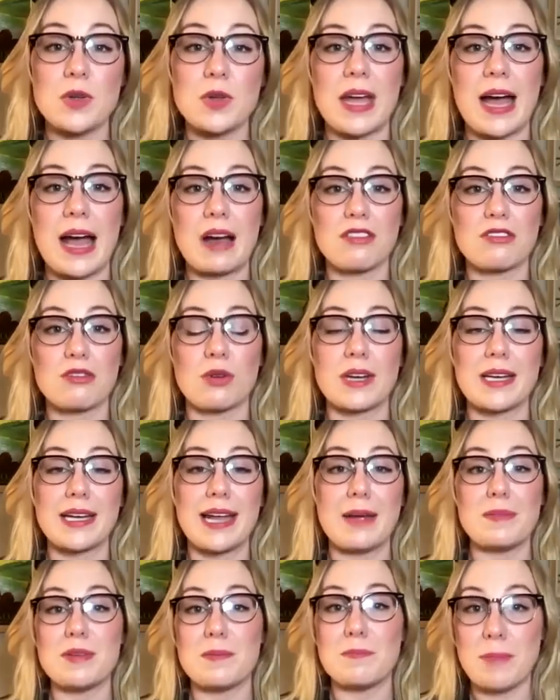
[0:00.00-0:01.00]
to the asteroid
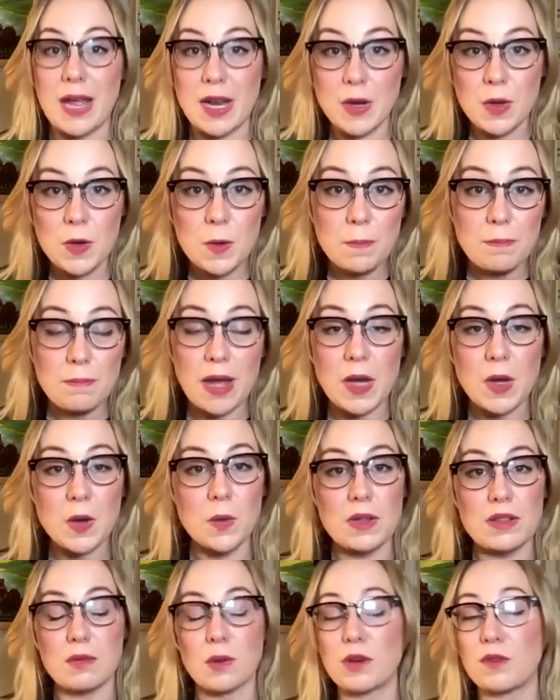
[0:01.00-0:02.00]
named Bennu.
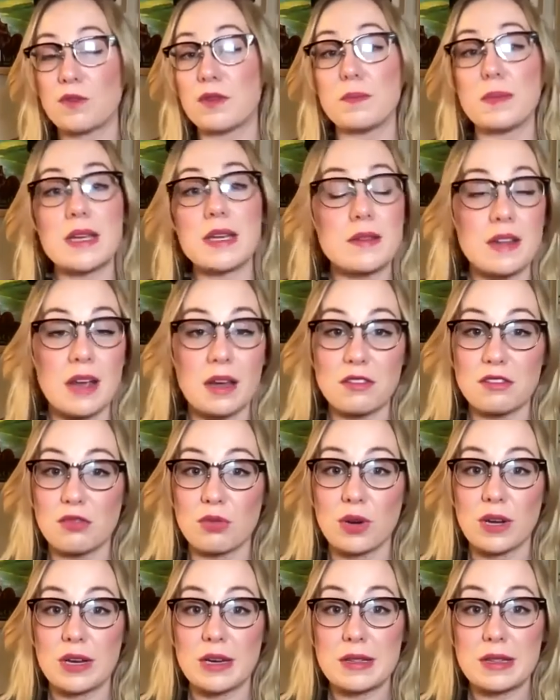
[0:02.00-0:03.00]
Bennu is one of the biggest
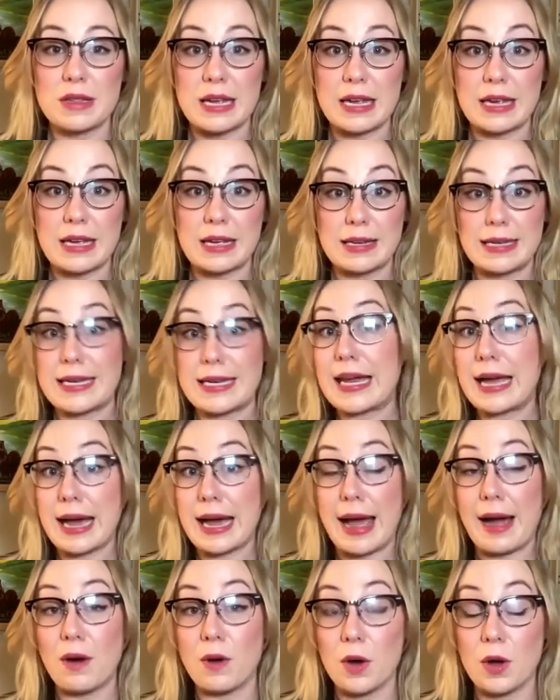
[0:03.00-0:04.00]
asteroids near
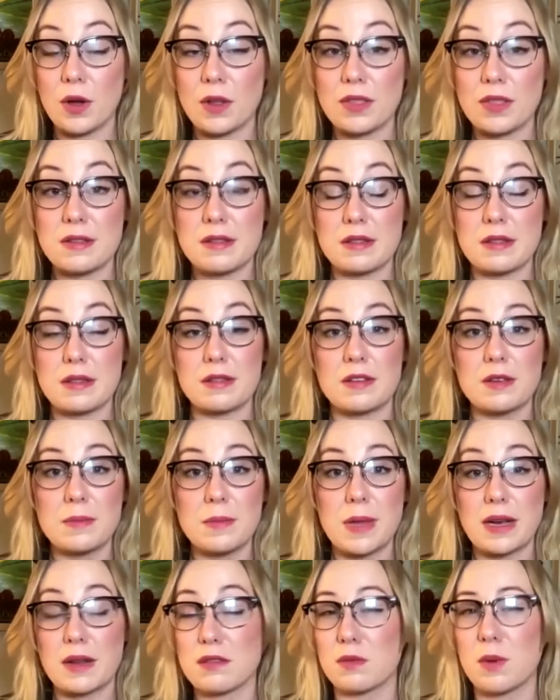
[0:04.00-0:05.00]
our Earth
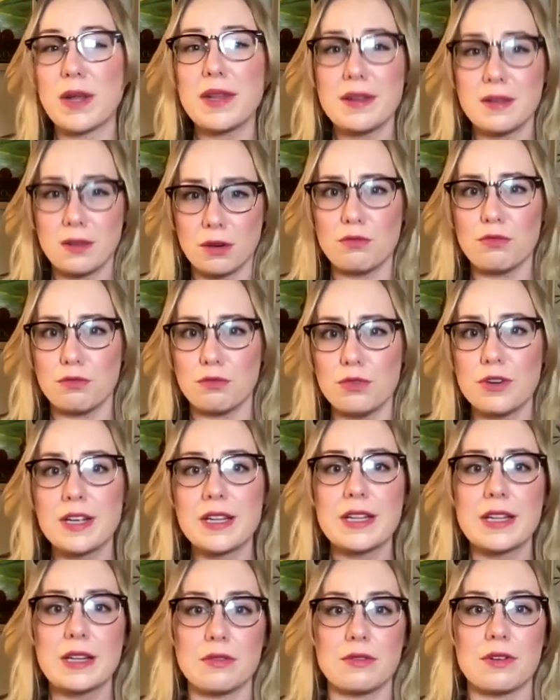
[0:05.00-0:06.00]
system, and it's one of
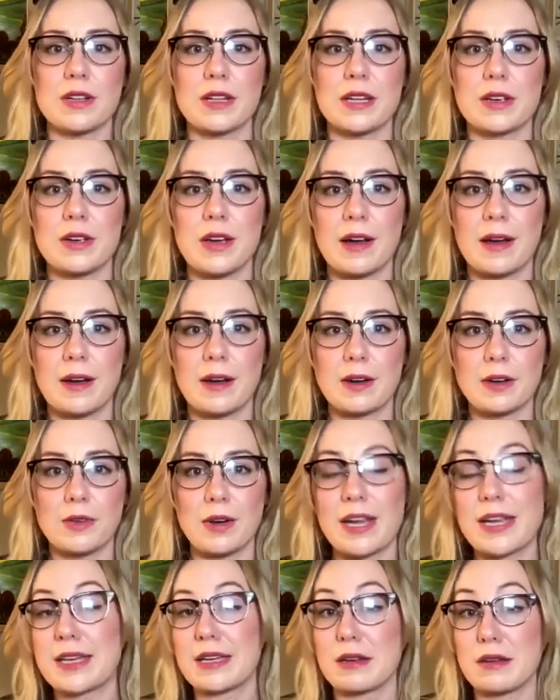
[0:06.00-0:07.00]
really, really
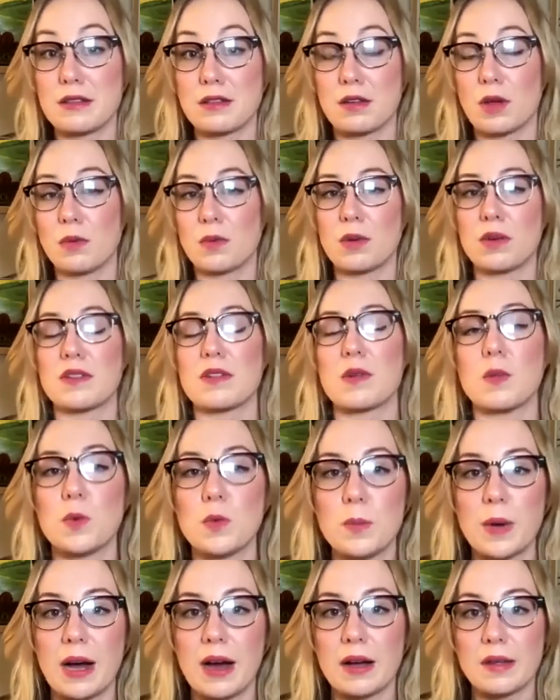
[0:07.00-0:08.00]
great concern because it
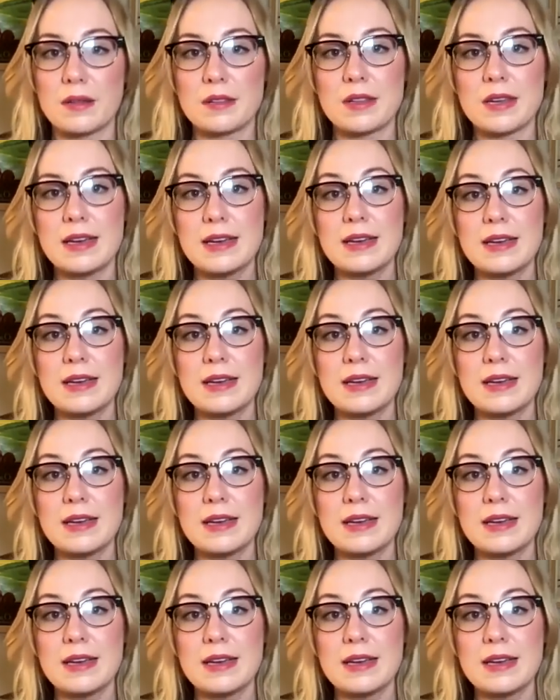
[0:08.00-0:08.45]
will pass